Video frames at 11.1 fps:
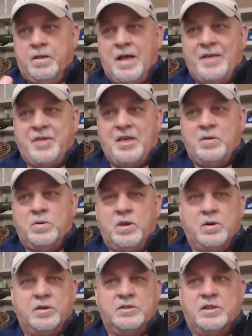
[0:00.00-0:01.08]
I think we
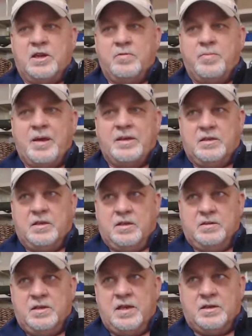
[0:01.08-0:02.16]
already did. Everybody,
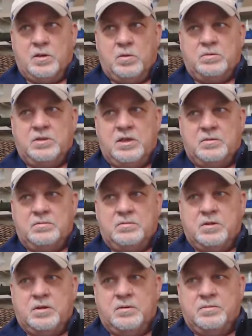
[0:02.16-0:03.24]
go get
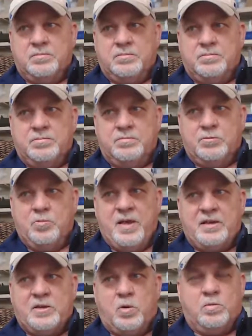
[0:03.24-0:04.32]

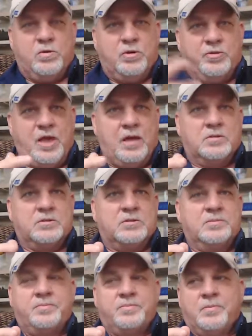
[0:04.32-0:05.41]
Rebecca over
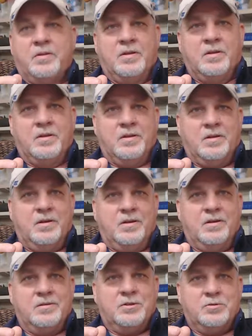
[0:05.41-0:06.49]
1,000.
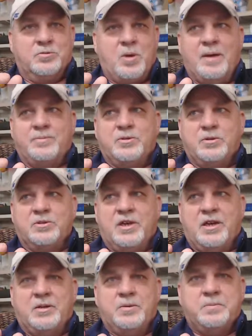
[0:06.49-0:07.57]
Subscribe to her
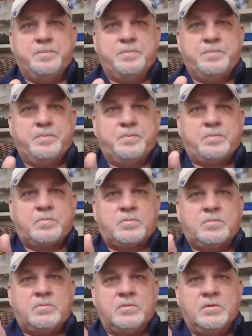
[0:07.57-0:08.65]
channel.
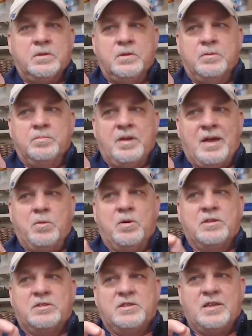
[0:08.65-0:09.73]
But I
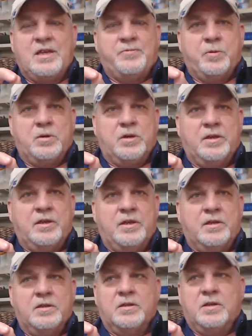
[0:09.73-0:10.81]
wanted to say that for Kalina,